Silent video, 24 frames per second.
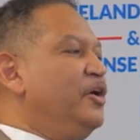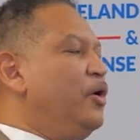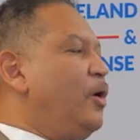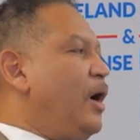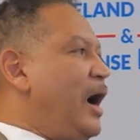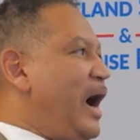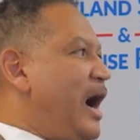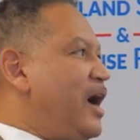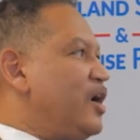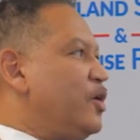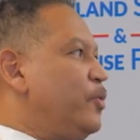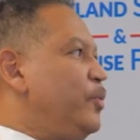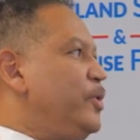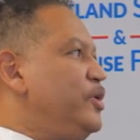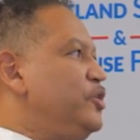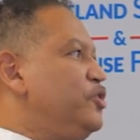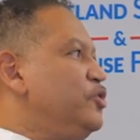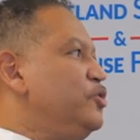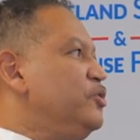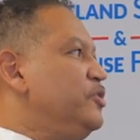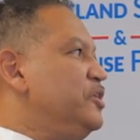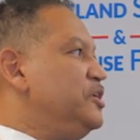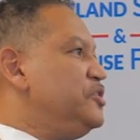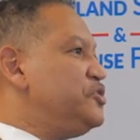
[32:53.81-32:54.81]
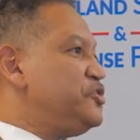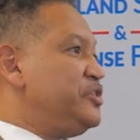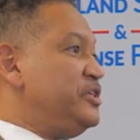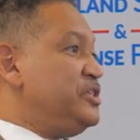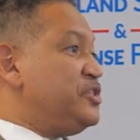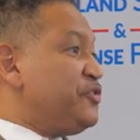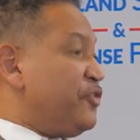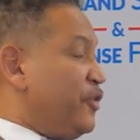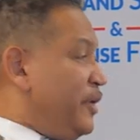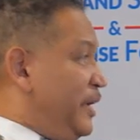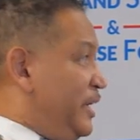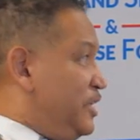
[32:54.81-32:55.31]
how do we do these things?
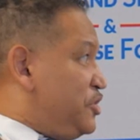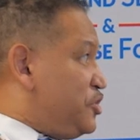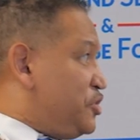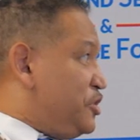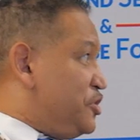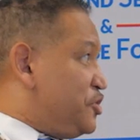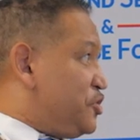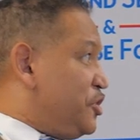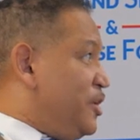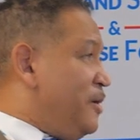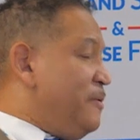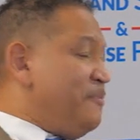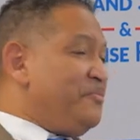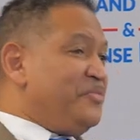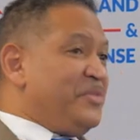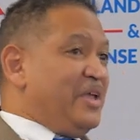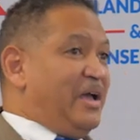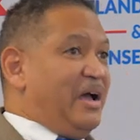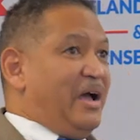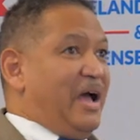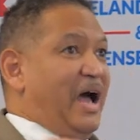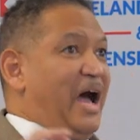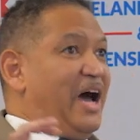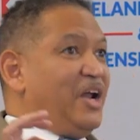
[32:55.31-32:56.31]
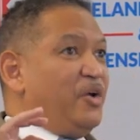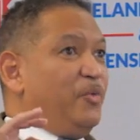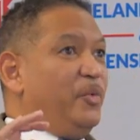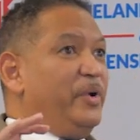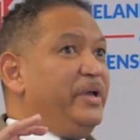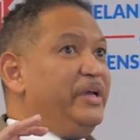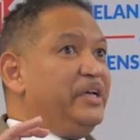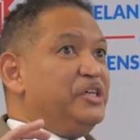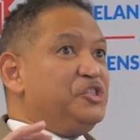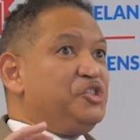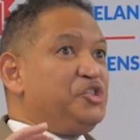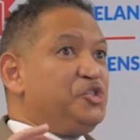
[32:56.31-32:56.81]
For instance, how do
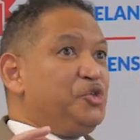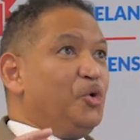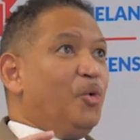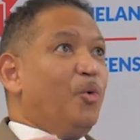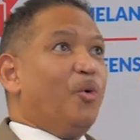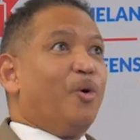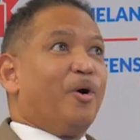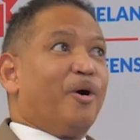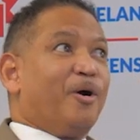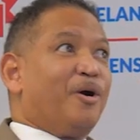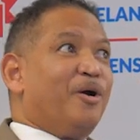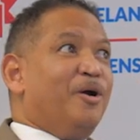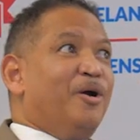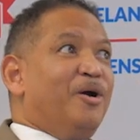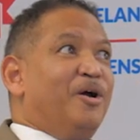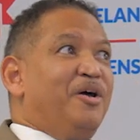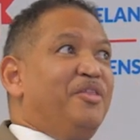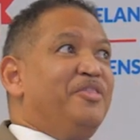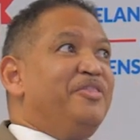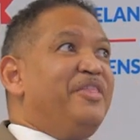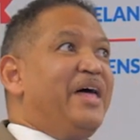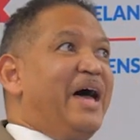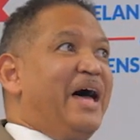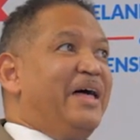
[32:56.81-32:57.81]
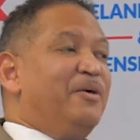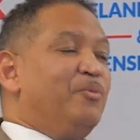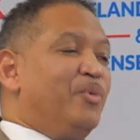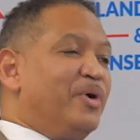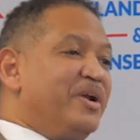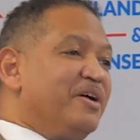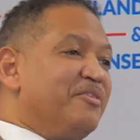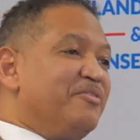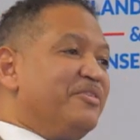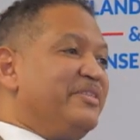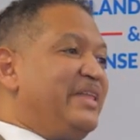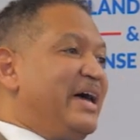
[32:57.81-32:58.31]
we ensure that
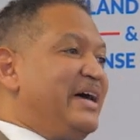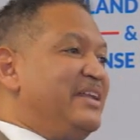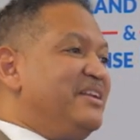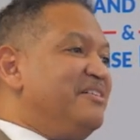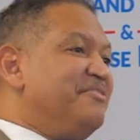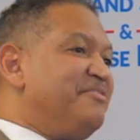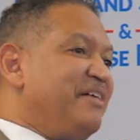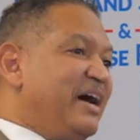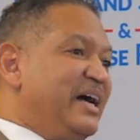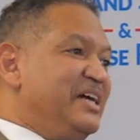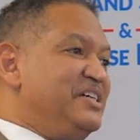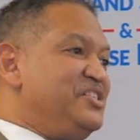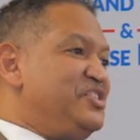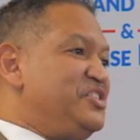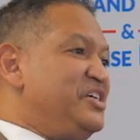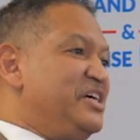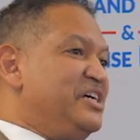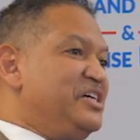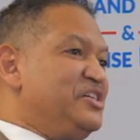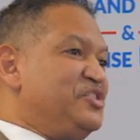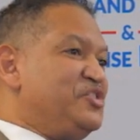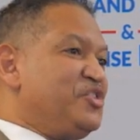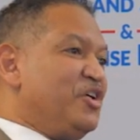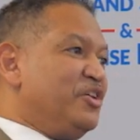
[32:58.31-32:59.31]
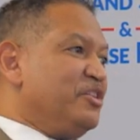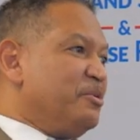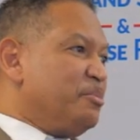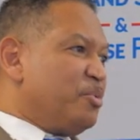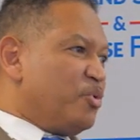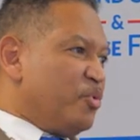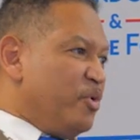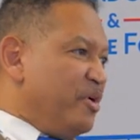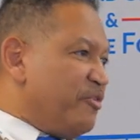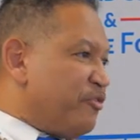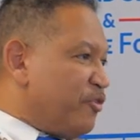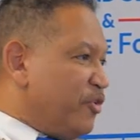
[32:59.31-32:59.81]
whatever that device is on the
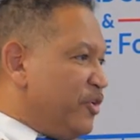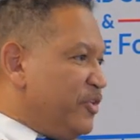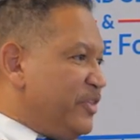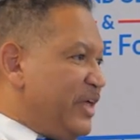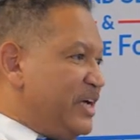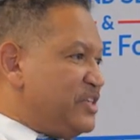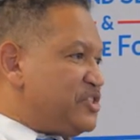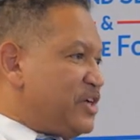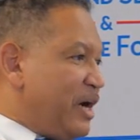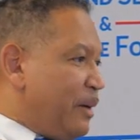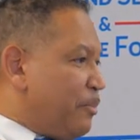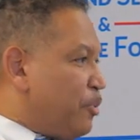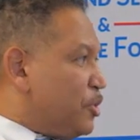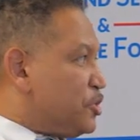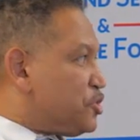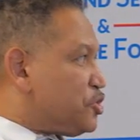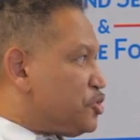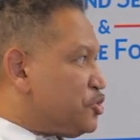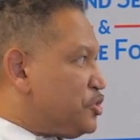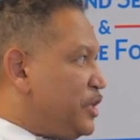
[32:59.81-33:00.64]
periphery, that's operational